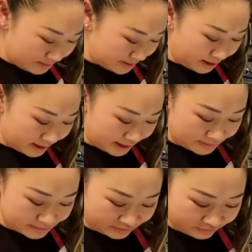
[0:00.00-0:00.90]
be okay
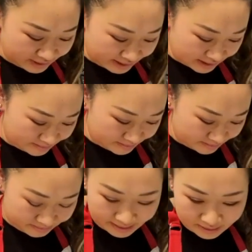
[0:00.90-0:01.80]
because I feel like the
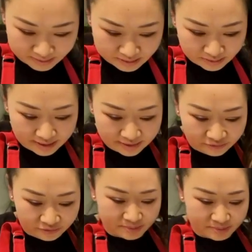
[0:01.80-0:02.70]
butter was quite
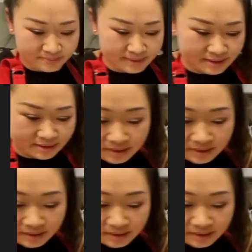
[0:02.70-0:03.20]
firm, but